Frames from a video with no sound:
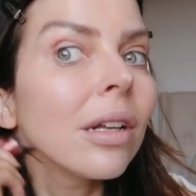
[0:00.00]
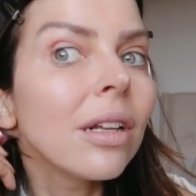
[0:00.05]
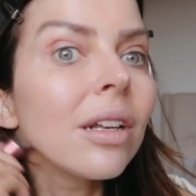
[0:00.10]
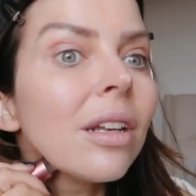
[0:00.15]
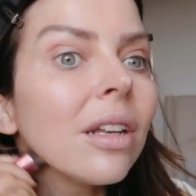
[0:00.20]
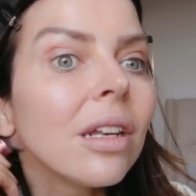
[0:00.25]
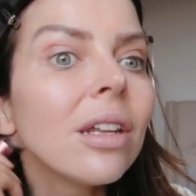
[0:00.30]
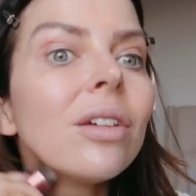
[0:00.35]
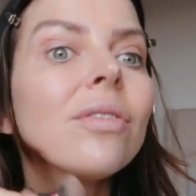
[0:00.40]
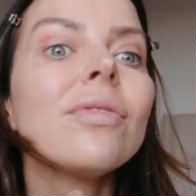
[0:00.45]

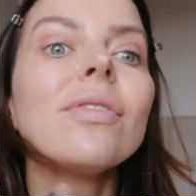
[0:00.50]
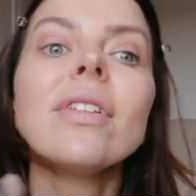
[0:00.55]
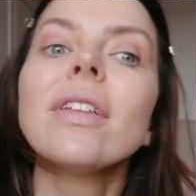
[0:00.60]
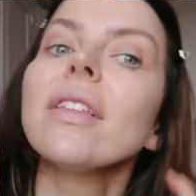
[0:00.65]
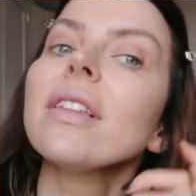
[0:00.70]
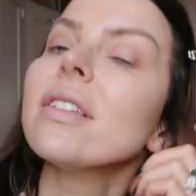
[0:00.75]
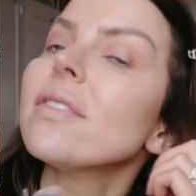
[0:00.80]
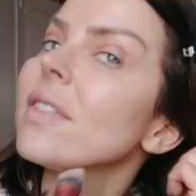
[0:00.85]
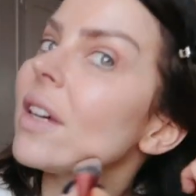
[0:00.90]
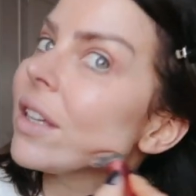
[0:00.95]
lovely
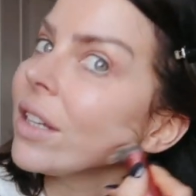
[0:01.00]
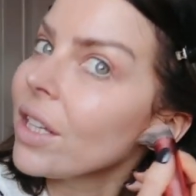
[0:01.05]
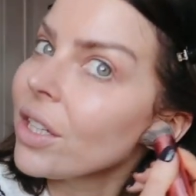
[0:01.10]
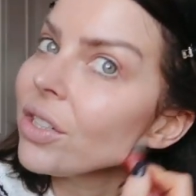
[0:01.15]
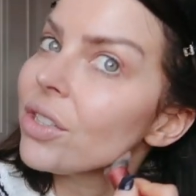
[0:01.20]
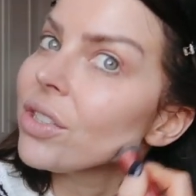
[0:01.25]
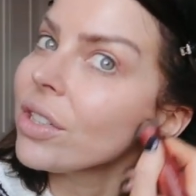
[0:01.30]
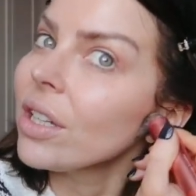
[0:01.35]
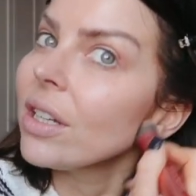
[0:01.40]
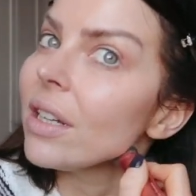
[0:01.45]
this
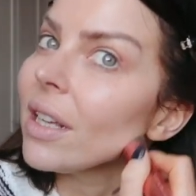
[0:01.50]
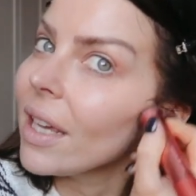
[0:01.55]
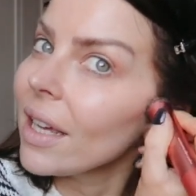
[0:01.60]
foundation